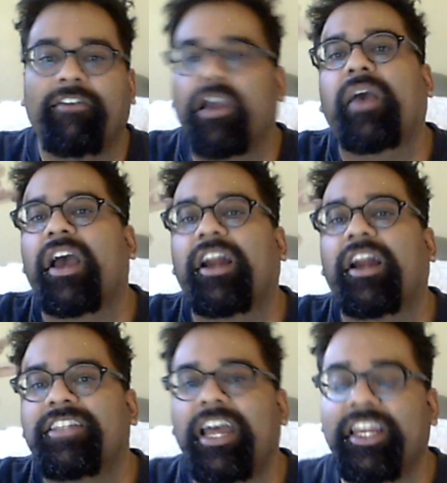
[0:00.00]
going on
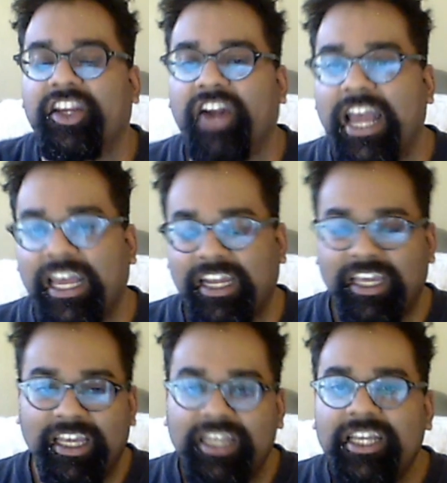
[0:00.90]
inside of your head.
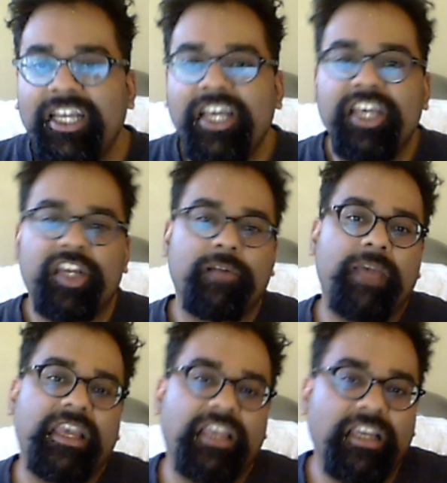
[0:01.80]
You're
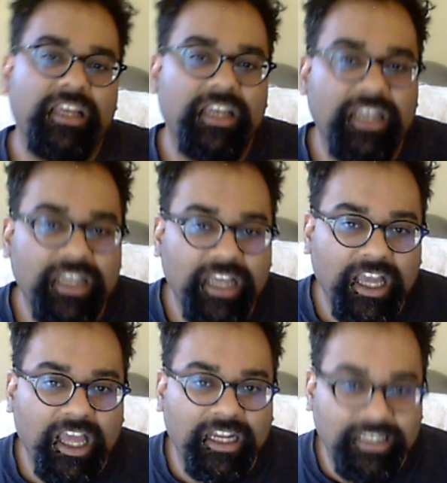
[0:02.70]
making
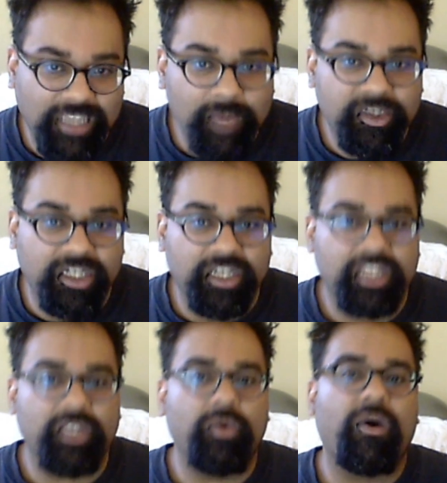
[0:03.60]
an assumption.
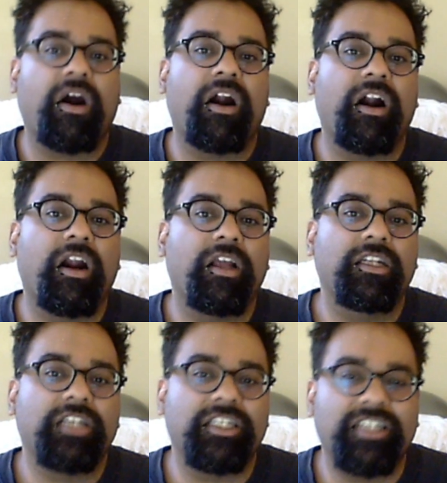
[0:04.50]
You are
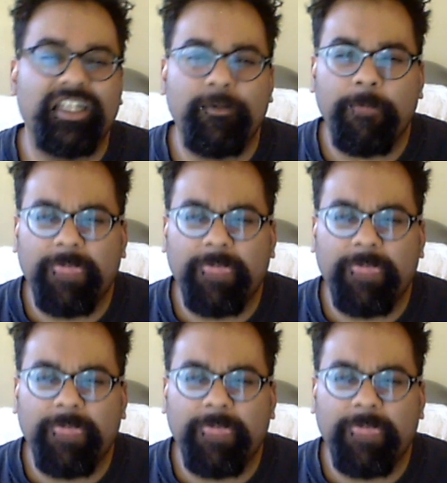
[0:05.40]
just